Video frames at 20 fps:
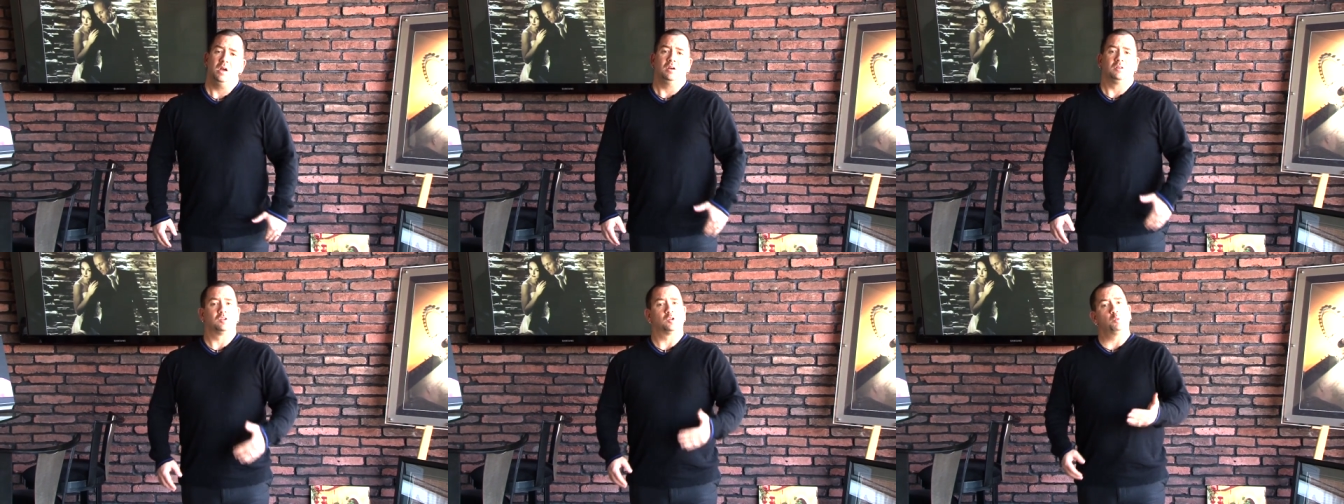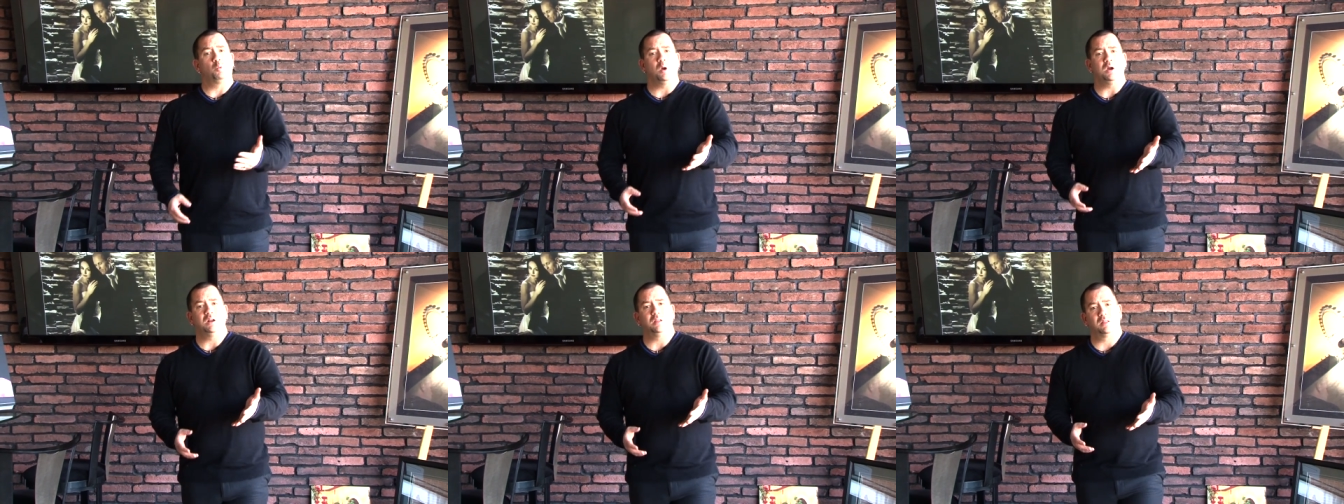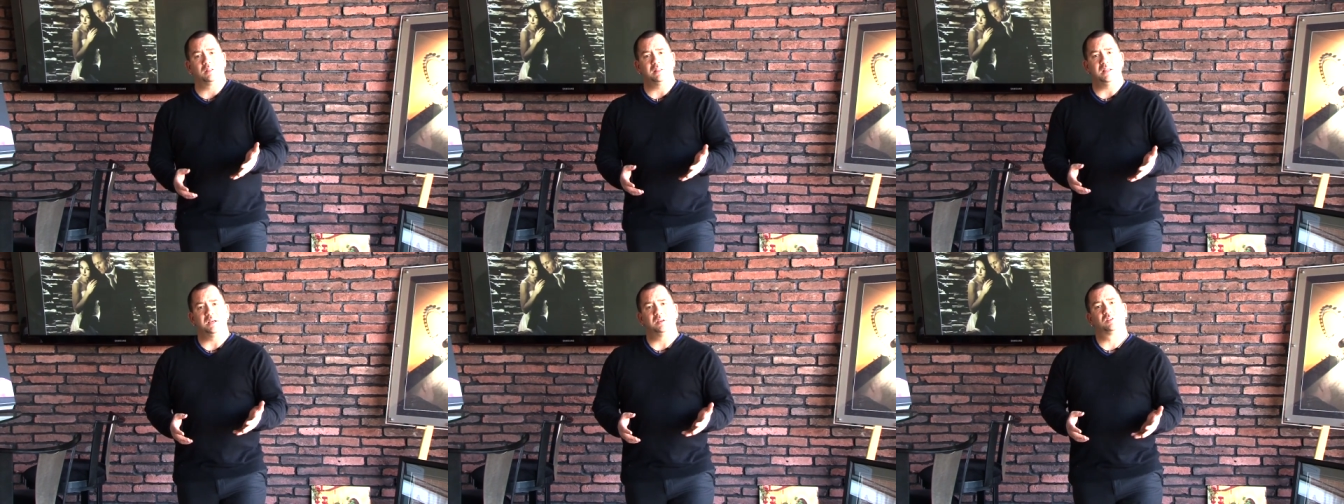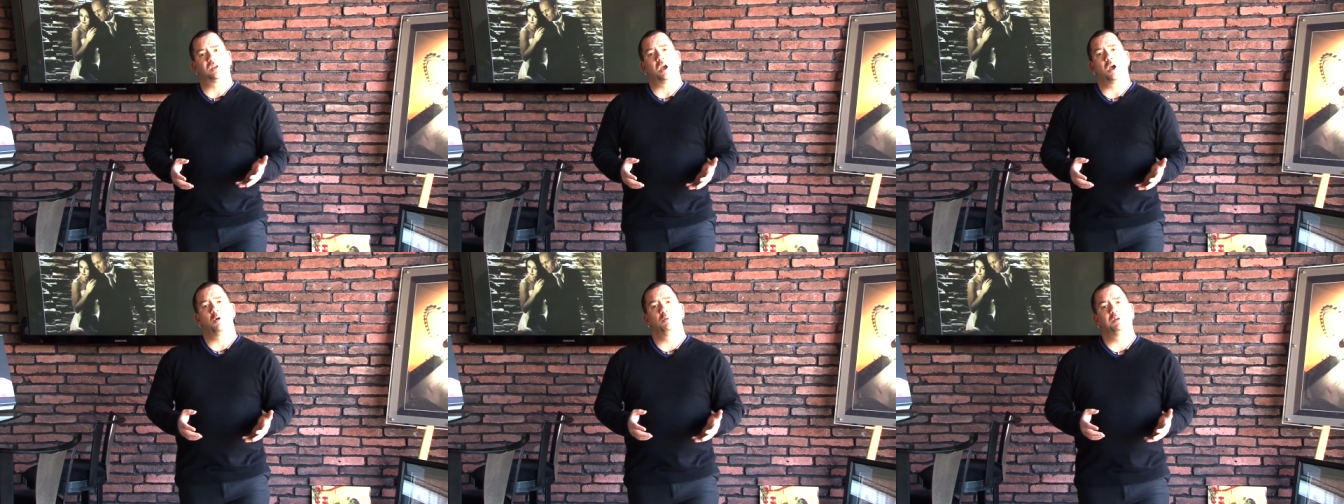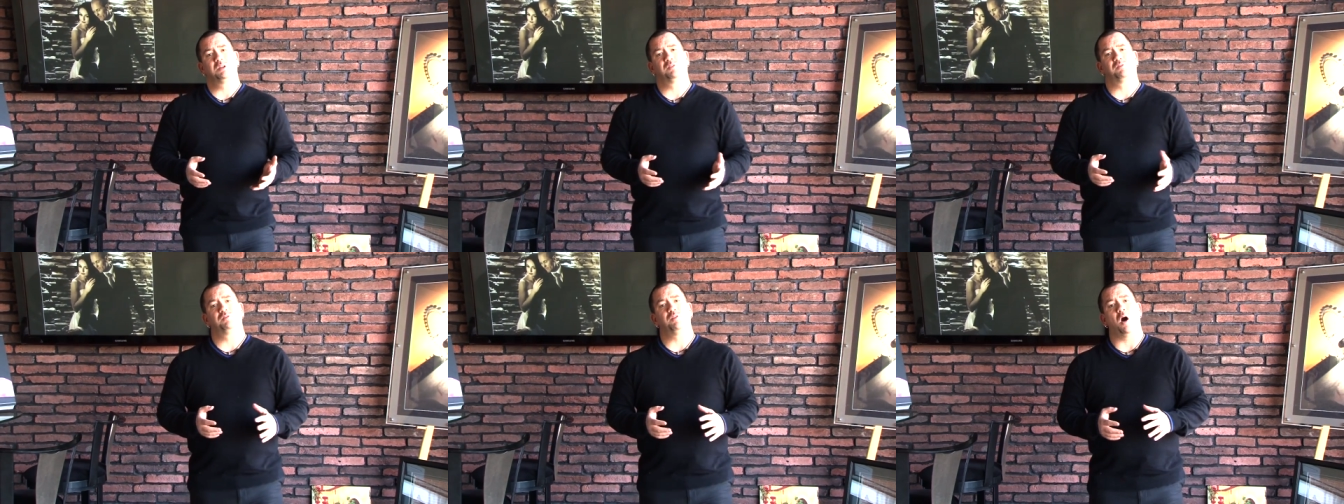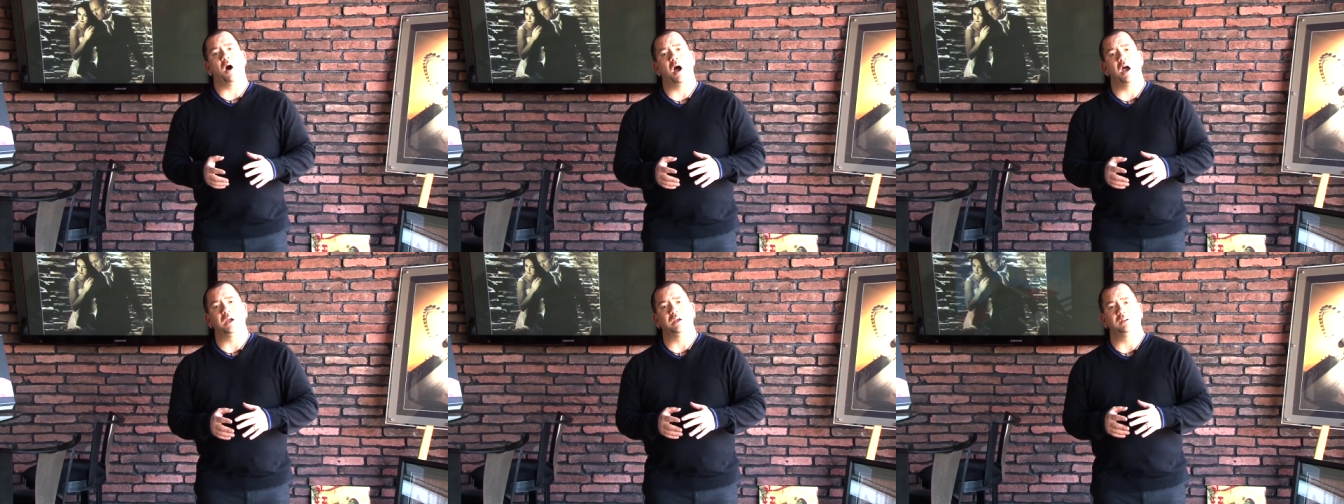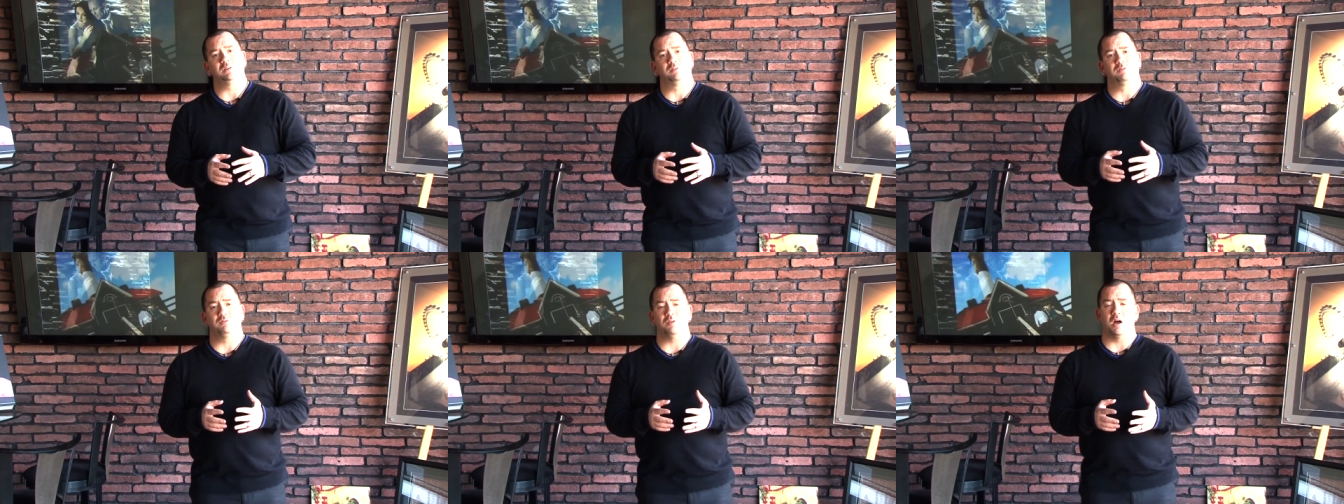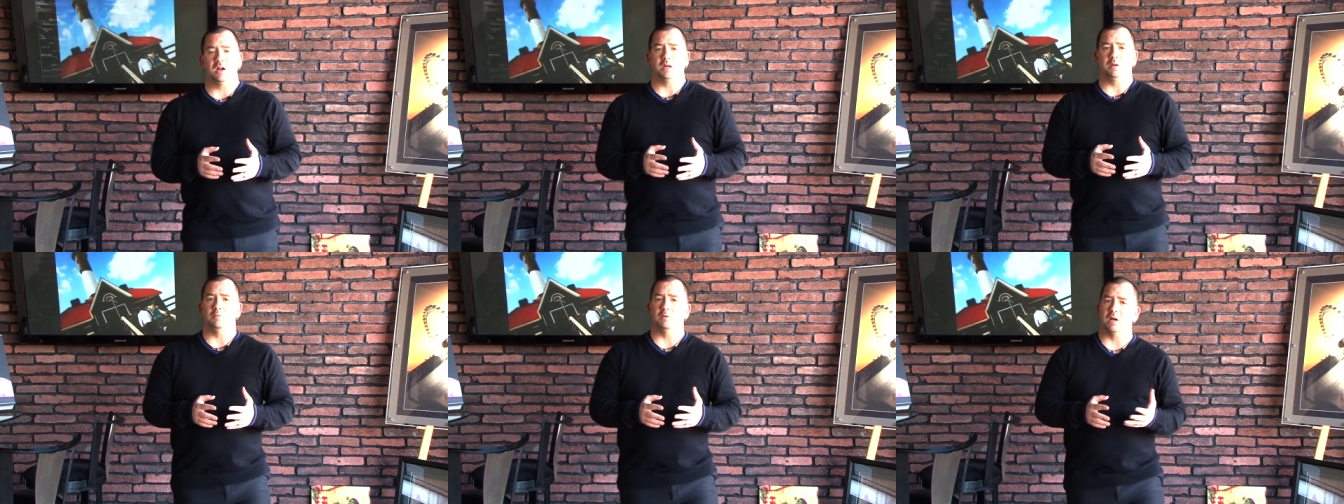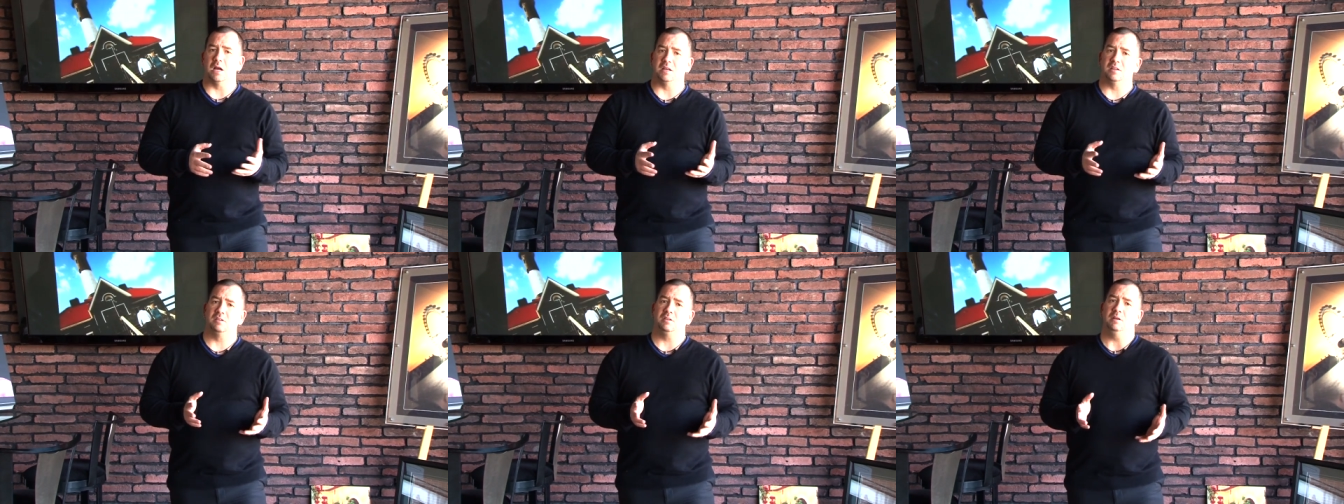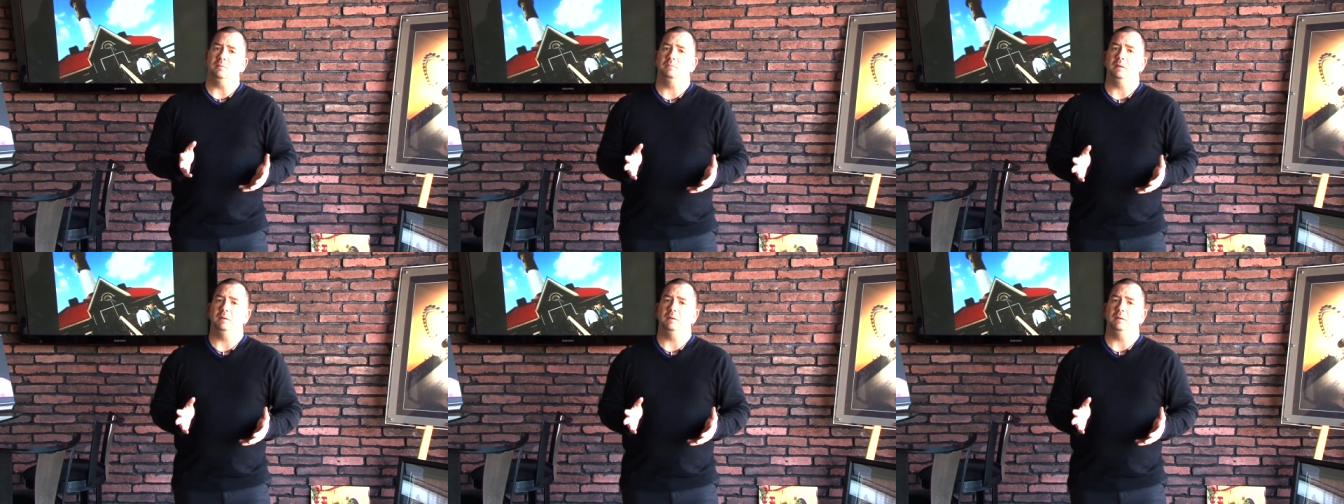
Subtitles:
So one of the things I always find funny when I see